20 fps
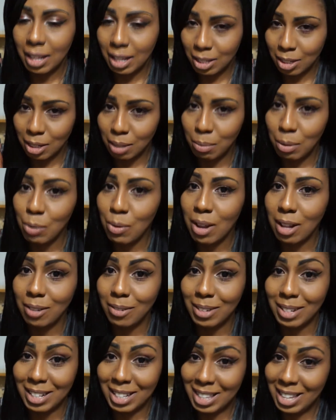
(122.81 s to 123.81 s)
It's going to be
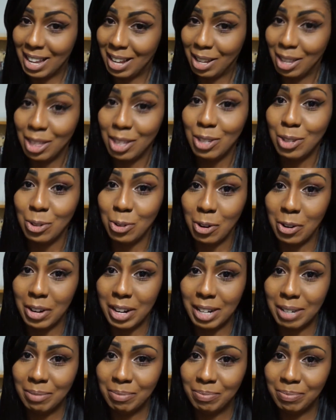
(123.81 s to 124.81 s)
relevant at the end of the
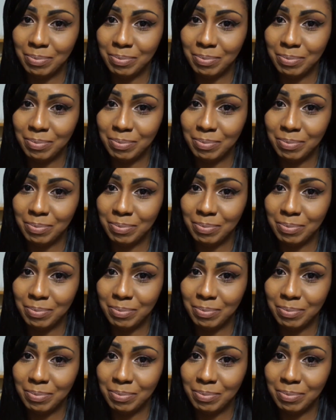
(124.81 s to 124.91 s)
story.